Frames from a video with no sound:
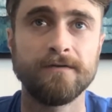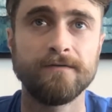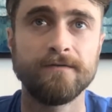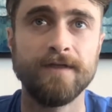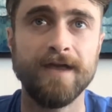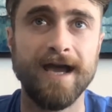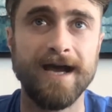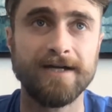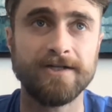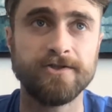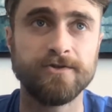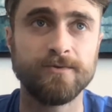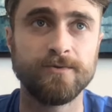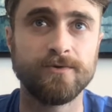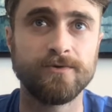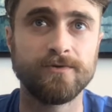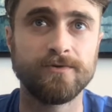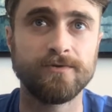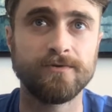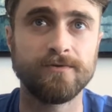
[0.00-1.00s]
the
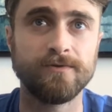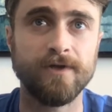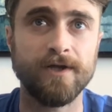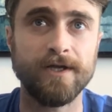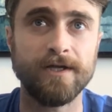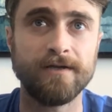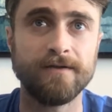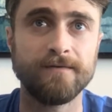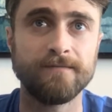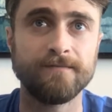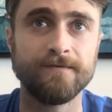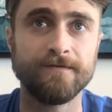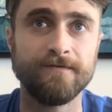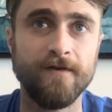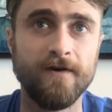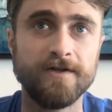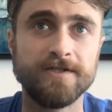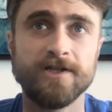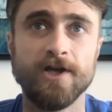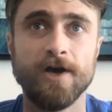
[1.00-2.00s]
actual, like, the
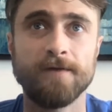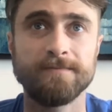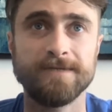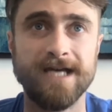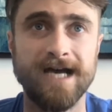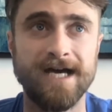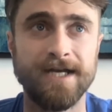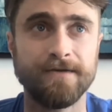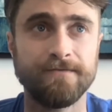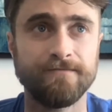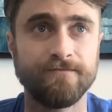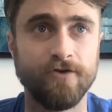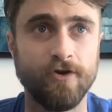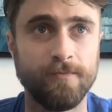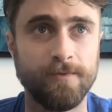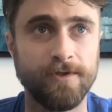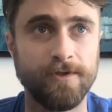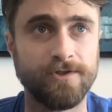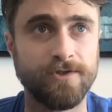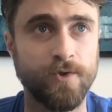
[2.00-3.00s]
first time Dan and
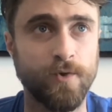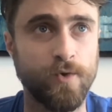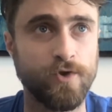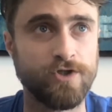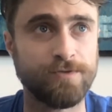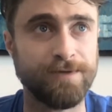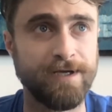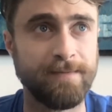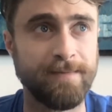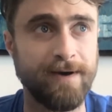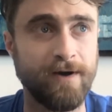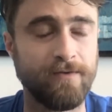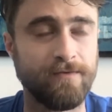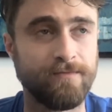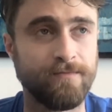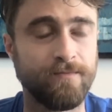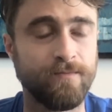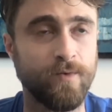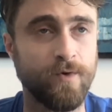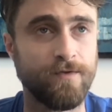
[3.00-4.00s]
Robert talked to me about
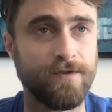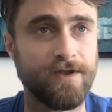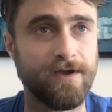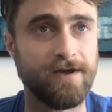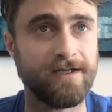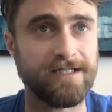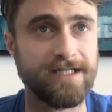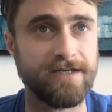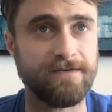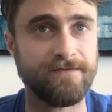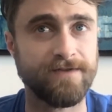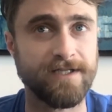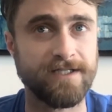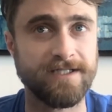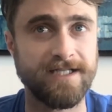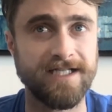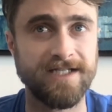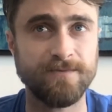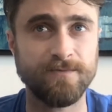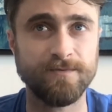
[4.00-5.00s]
what the idea for this
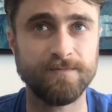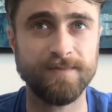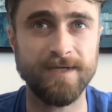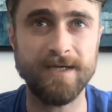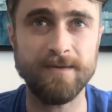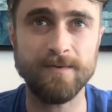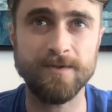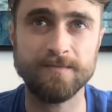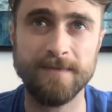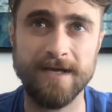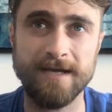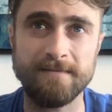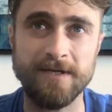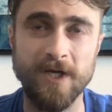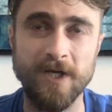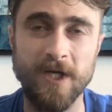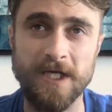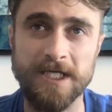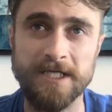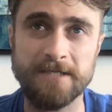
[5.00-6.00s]
season would be was maybe
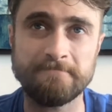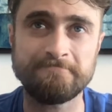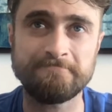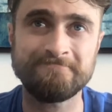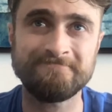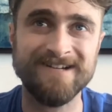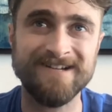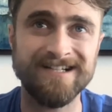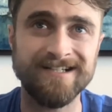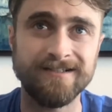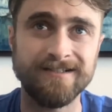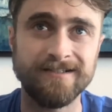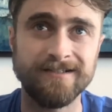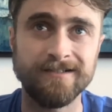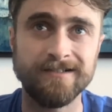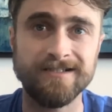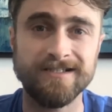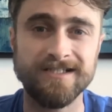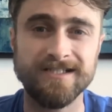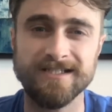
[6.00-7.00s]
like
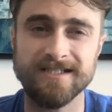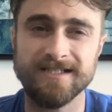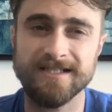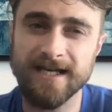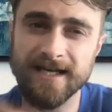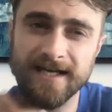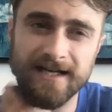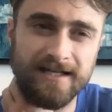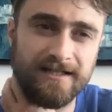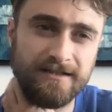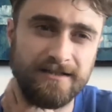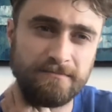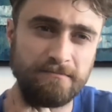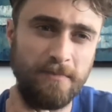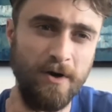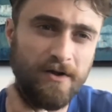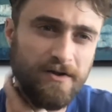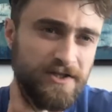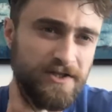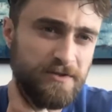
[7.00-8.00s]
6
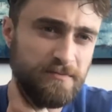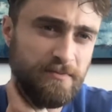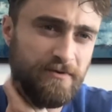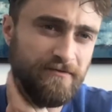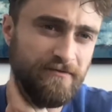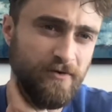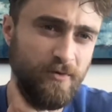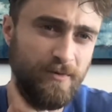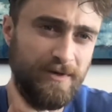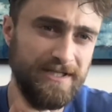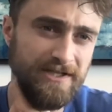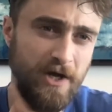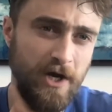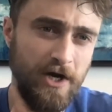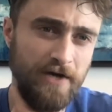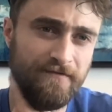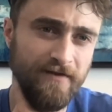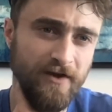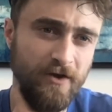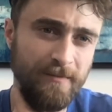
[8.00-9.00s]
months before we
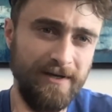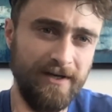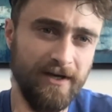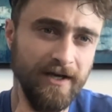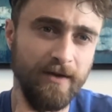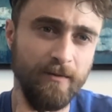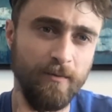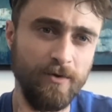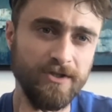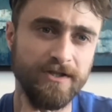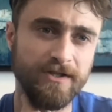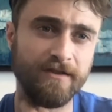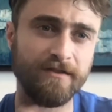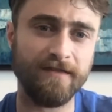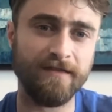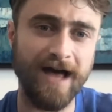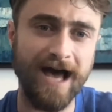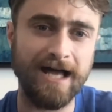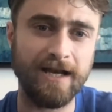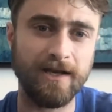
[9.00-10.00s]
started filming. Like, it wasn't
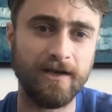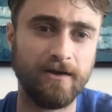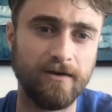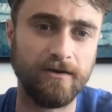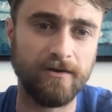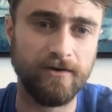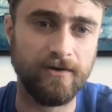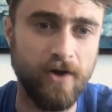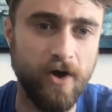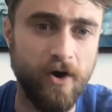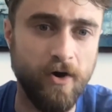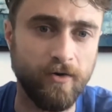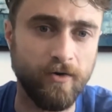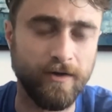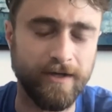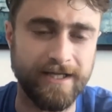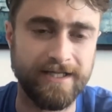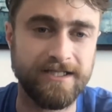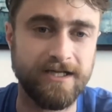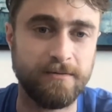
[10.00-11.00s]
that
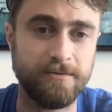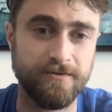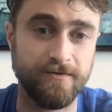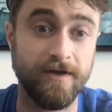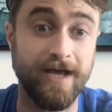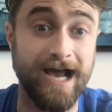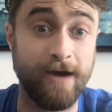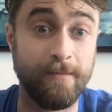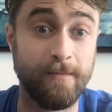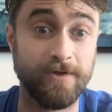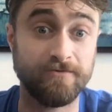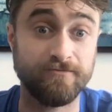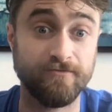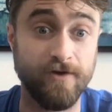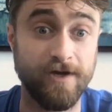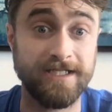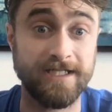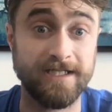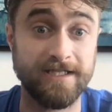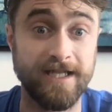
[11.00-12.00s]
long in terms of like how much
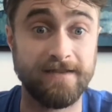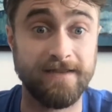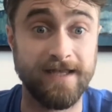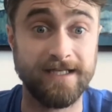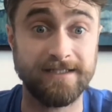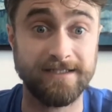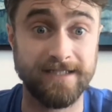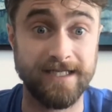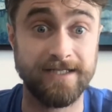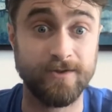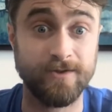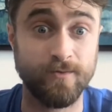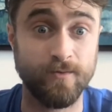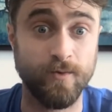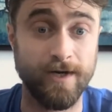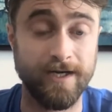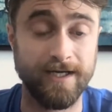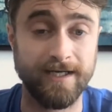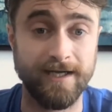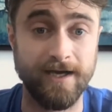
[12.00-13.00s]
writing they then did
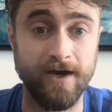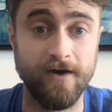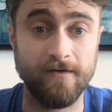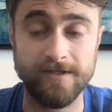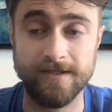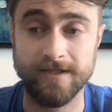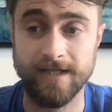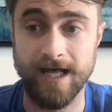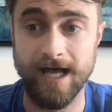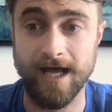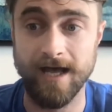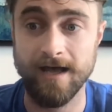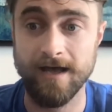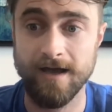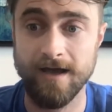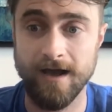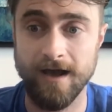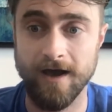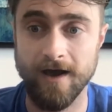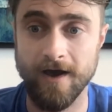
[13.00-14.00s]
quickly after that.
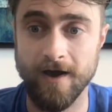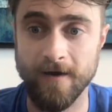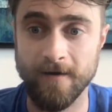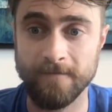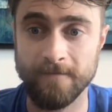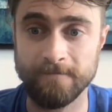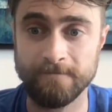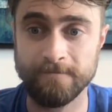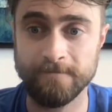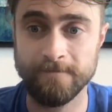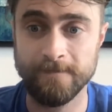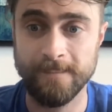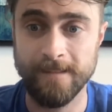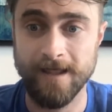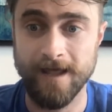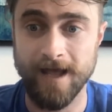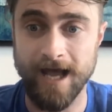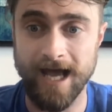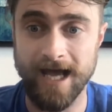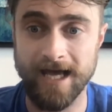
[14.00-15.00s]

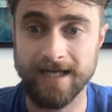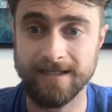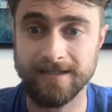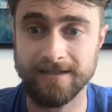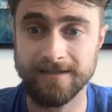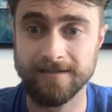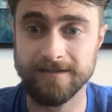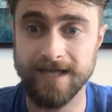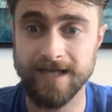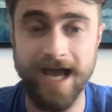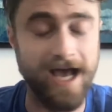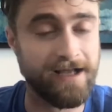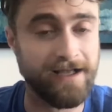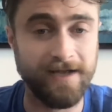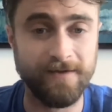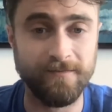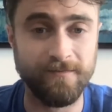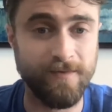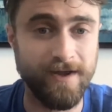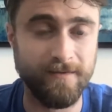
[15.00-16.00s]
And yeah,
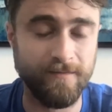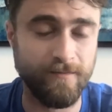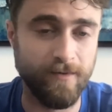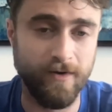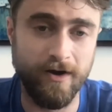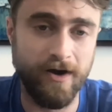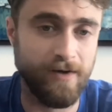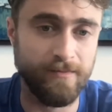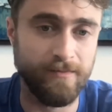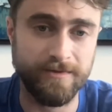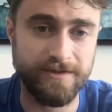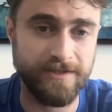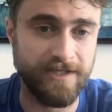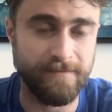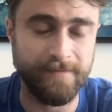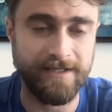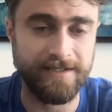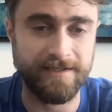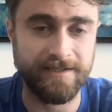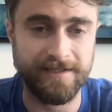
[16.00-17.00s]
I was
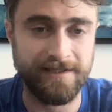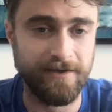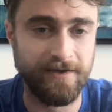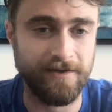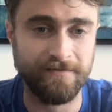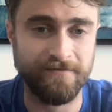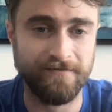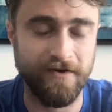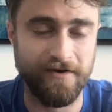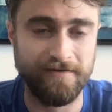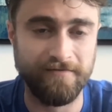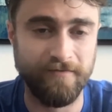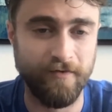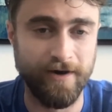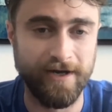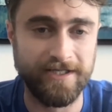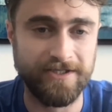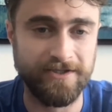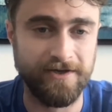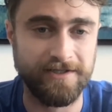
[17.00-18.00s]
immediately like very,
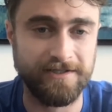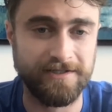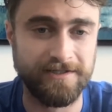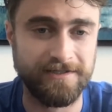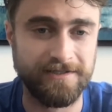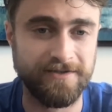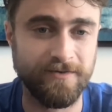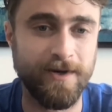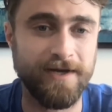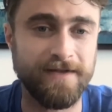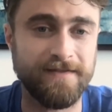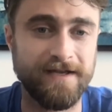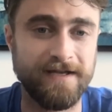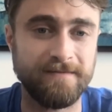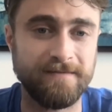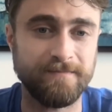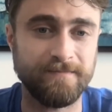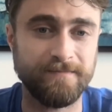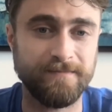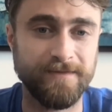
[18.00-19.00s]
very excited. The way
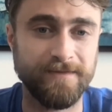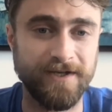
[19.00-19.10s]
they,